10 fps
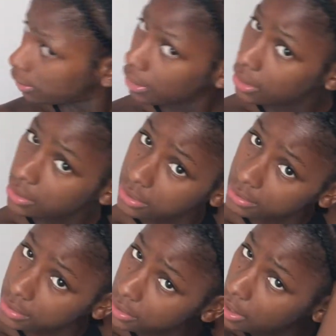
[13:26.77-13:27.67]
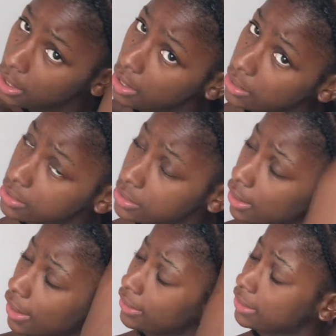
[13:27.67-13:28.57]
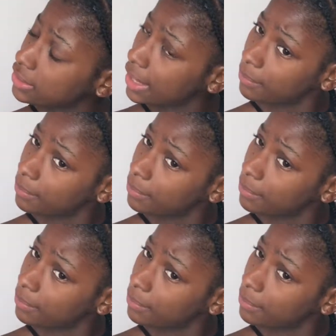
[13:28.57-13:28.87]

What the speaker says: Yes, it has. And then